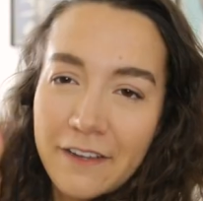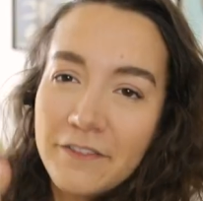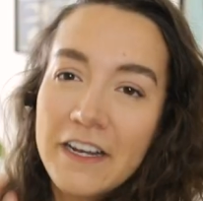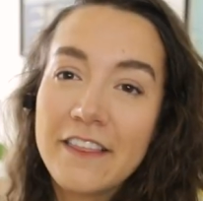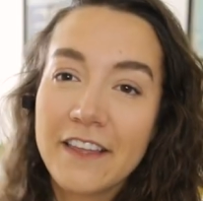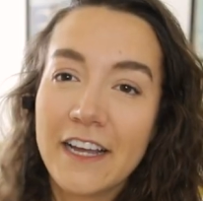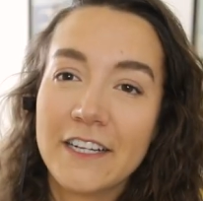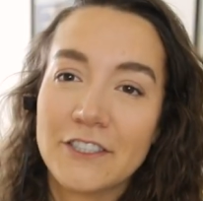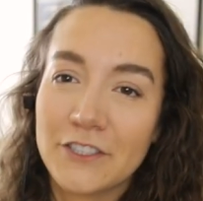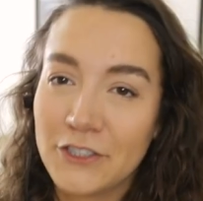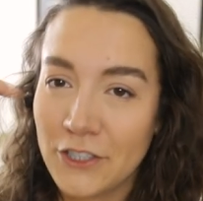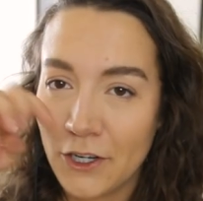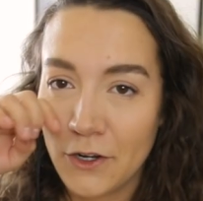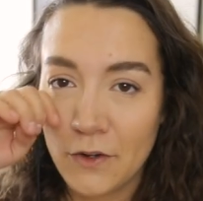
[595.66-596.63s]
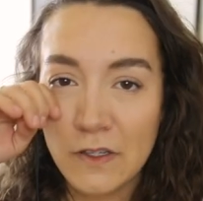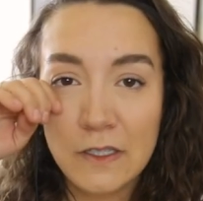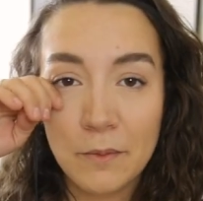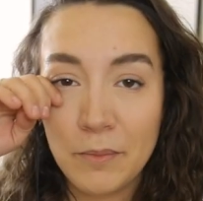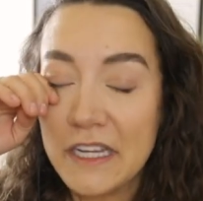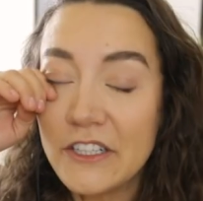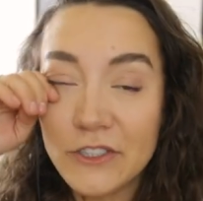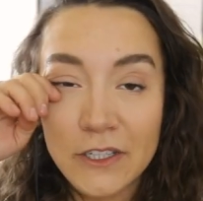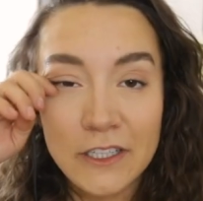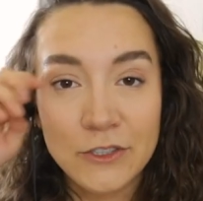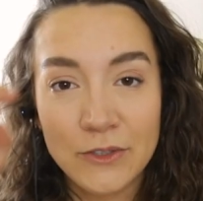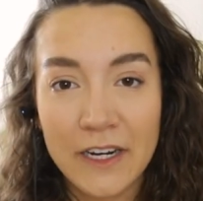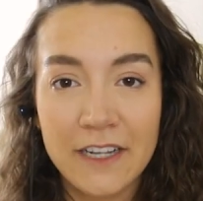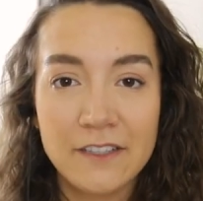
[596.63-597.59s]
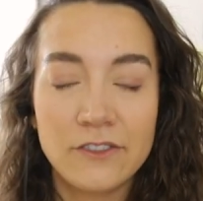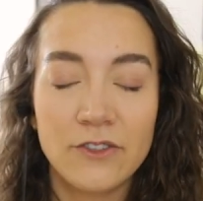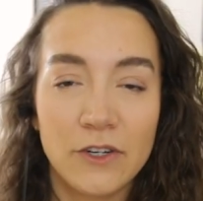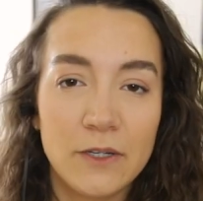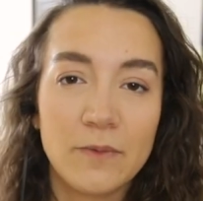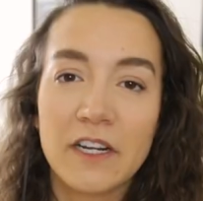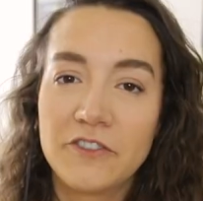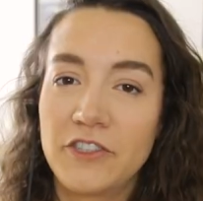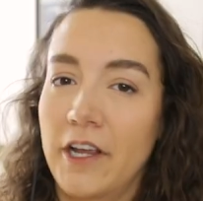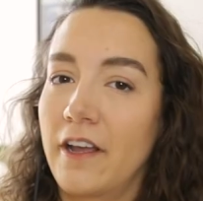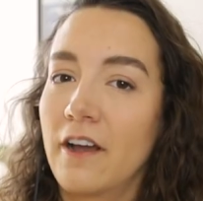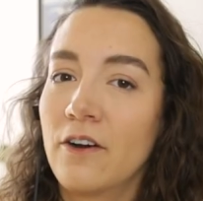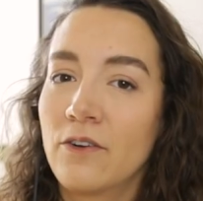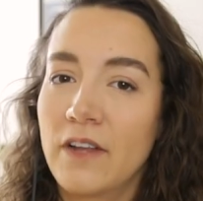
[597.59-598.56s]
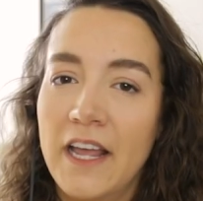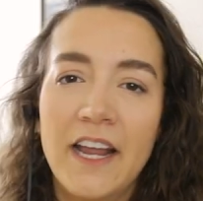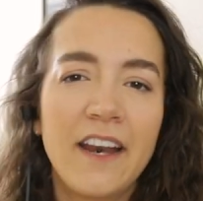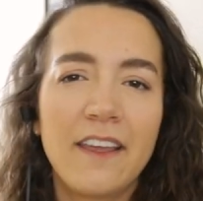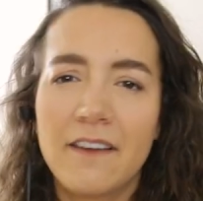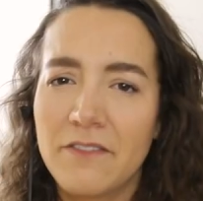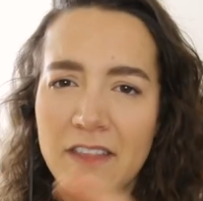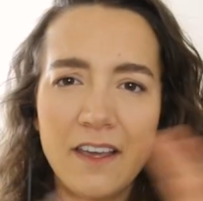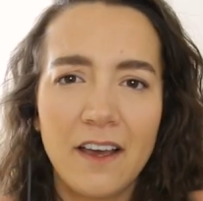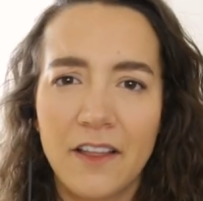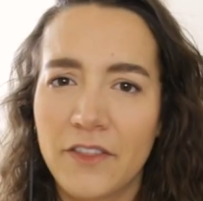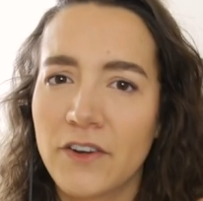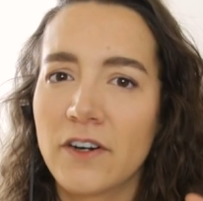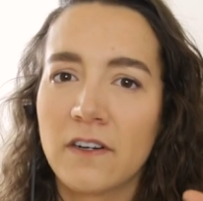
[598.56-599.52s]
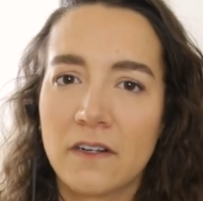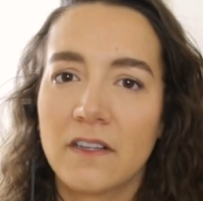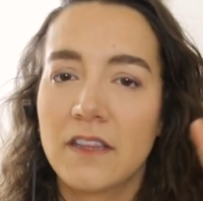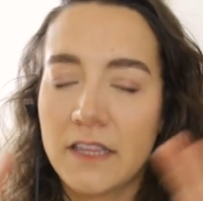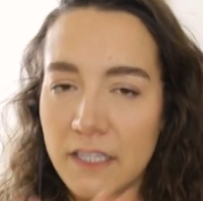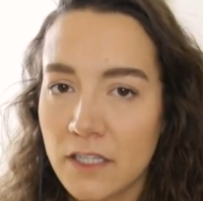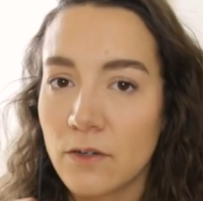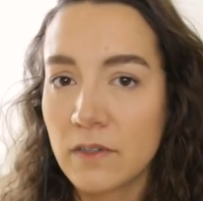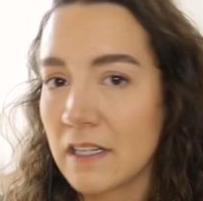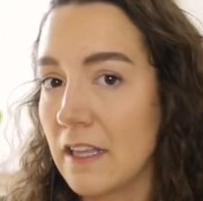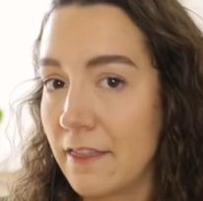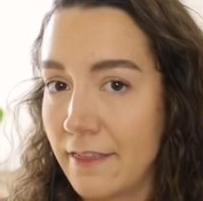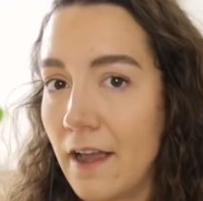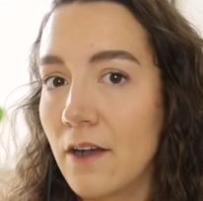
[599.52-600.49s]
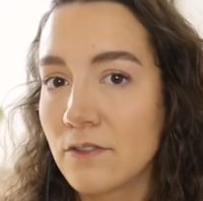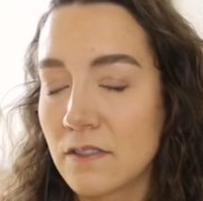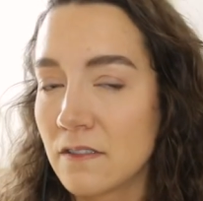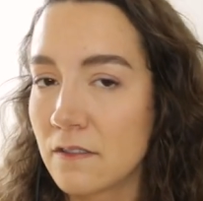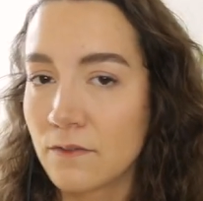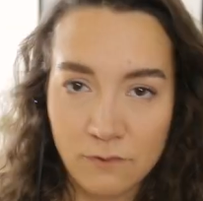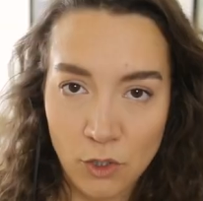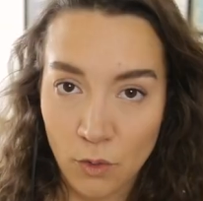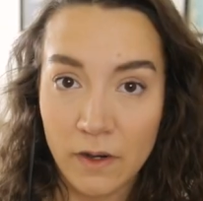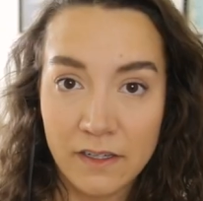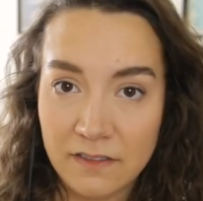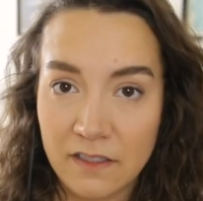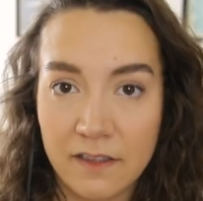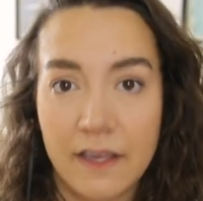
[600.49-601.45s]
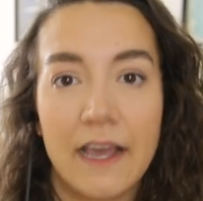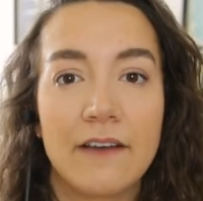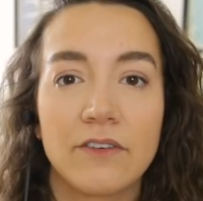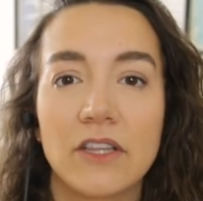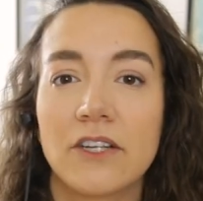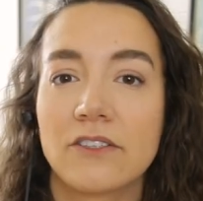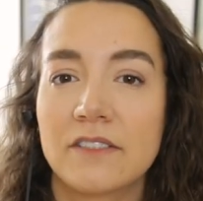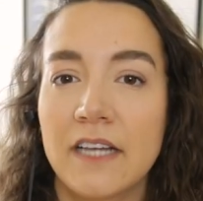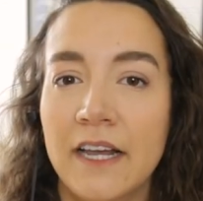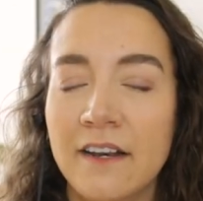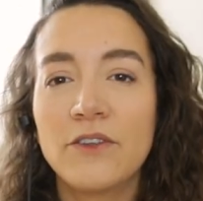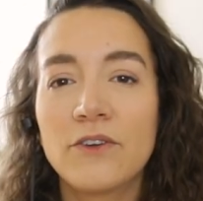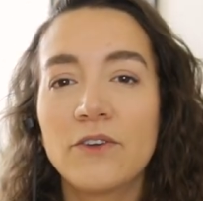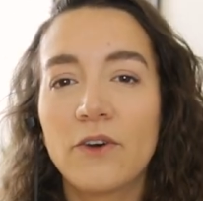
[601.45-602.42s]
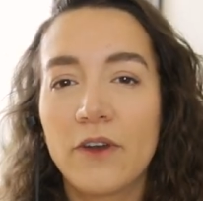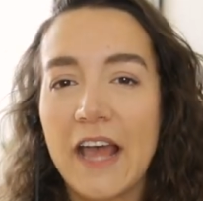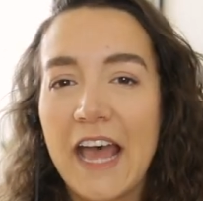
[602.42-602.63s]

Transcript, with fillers: If anything I just showed piqued your interest or you want to check out any of the other literally thousands of toys that they have on their site, you can go to